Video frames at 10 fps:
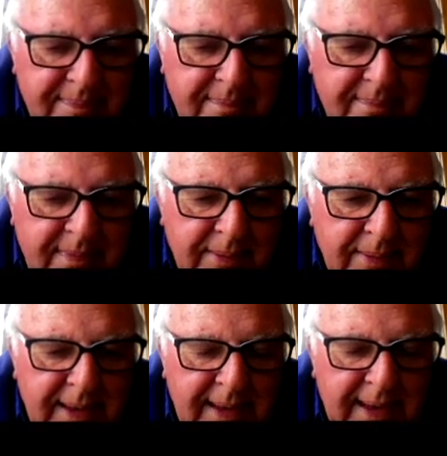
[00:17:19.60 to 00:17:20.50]
Okay.
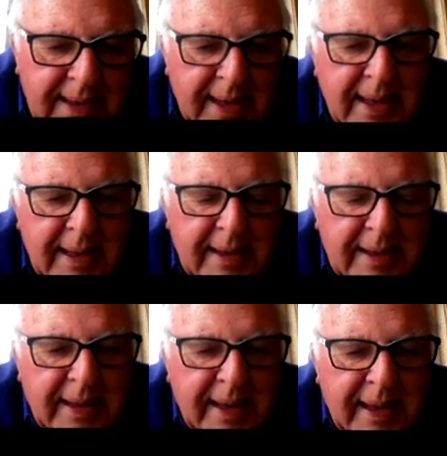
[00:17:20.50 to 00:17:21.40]
So
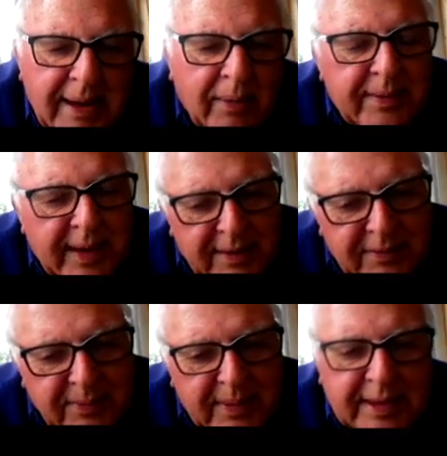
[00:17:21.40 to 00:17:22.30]
just to
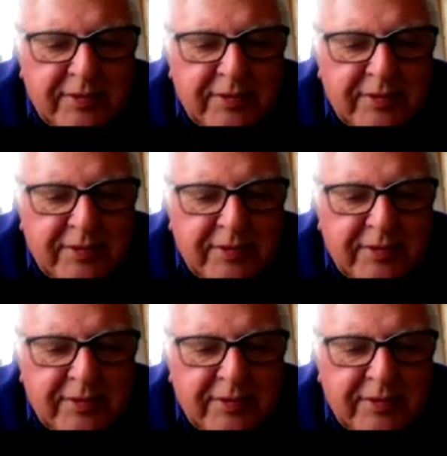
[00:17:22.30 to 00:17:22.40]
clarify,